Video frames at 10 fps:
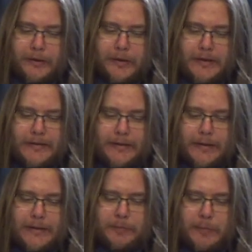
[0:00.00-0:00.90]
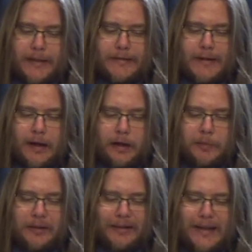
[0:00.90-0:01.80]
this is meant to
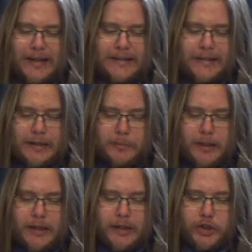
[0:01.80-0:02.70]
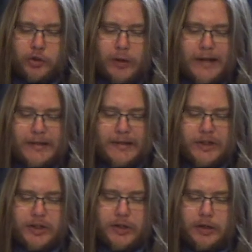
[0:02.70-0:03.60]
help legacy media
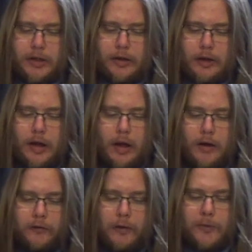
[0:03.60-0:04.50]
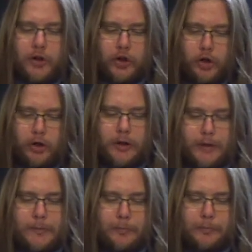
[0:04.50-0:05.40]
transition from their
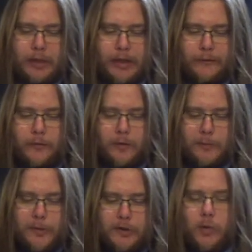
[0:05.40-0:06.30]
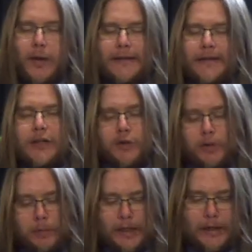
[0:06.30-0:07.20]
current platform to a
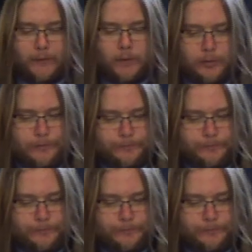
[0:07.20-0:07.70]
digital platform.